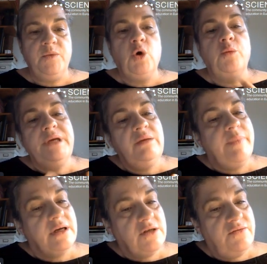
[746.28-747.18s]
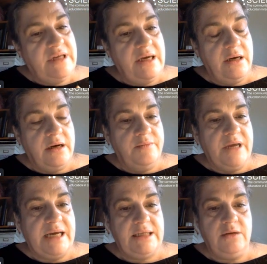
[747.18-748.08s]
or being part of the
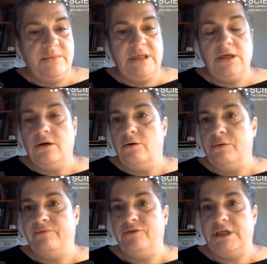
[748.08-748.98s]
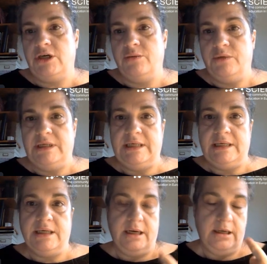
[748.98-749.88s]
asylum seeker or refugee community
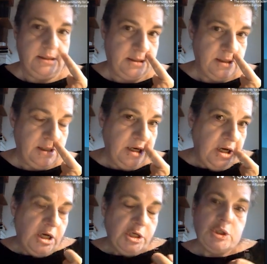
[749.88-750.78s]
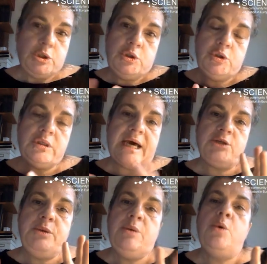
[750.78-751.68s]
in Ireland. So to do
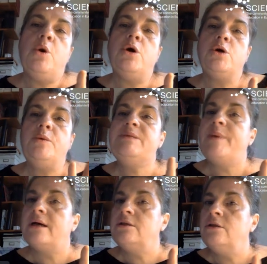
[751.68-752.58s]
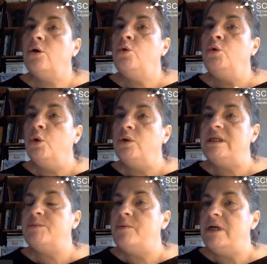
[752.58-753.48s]
that, we work with partners who know
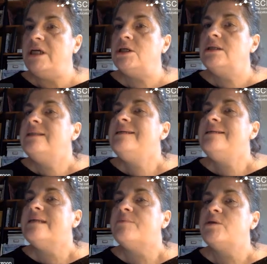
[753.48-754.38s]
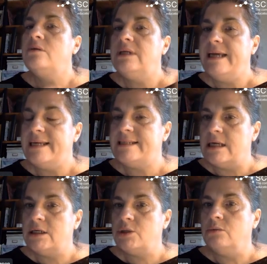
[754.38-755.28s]
this population. This is absolutely
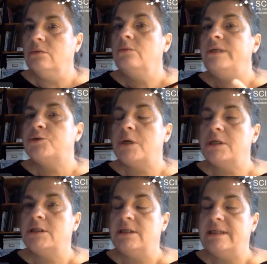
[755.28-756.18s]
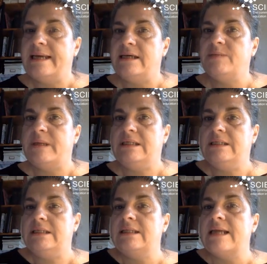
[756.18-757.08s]
essential. We trust their
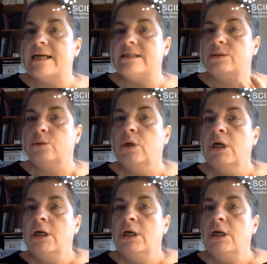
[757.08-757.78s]
expertise in that. So